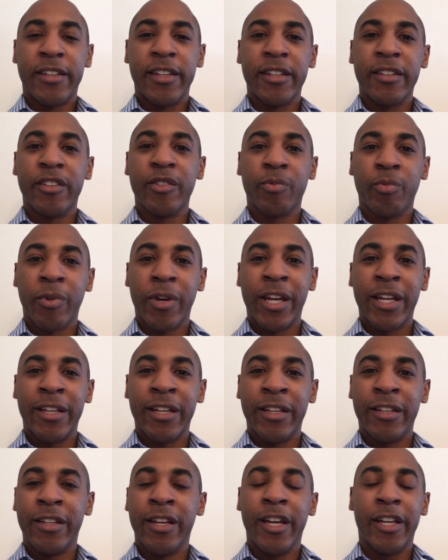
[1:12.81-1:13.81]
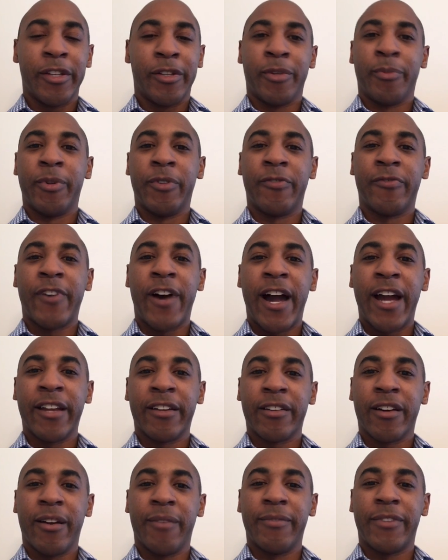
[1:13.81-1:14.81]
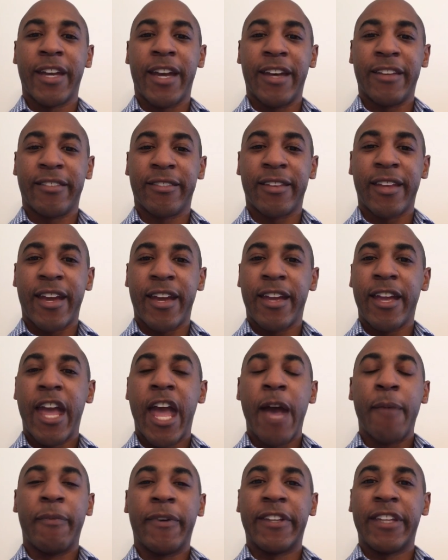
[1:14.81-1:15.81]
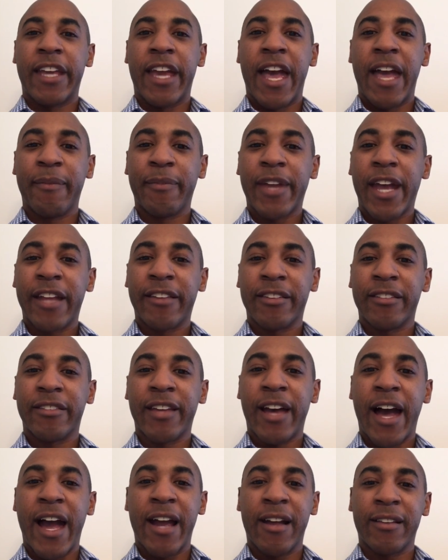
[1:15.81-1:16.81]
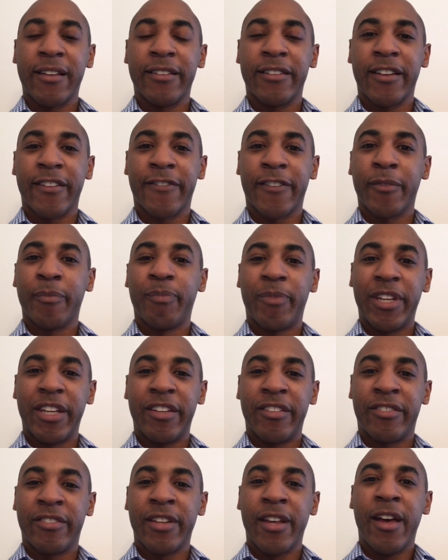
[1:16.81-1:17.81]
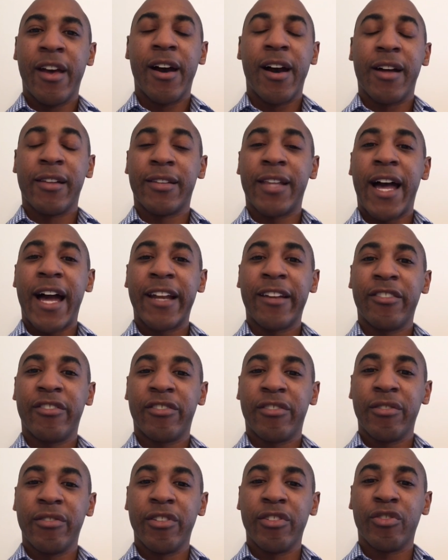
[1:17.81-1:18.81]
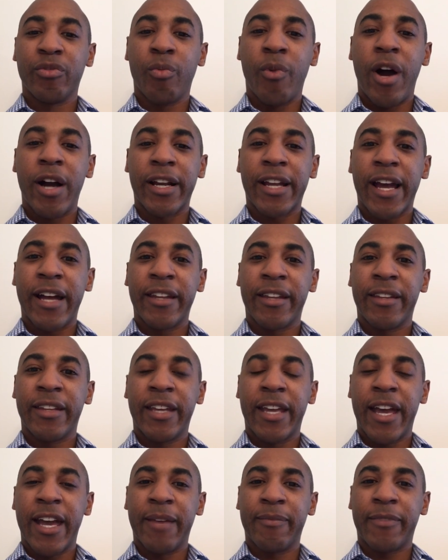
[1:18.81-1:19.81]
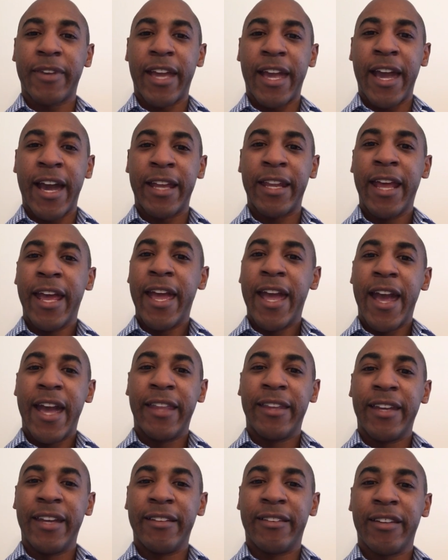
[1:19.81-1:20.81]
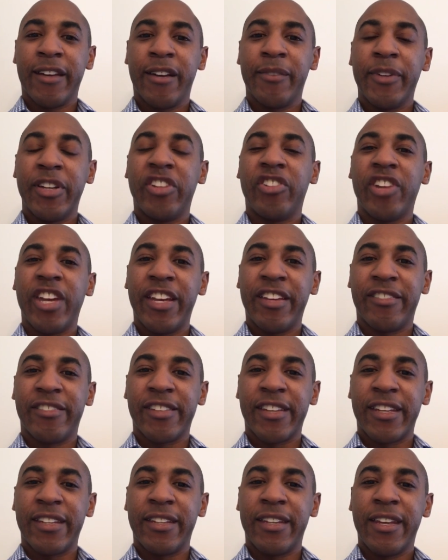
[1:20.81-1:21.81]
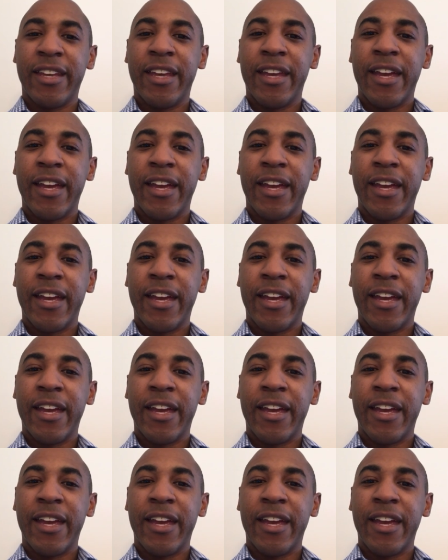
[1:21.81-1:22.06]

did the reading, you'll be fine come test day. But the MCAT's a entirely different beast. A lot of students walk out of the MCAT and they tell me, Jason,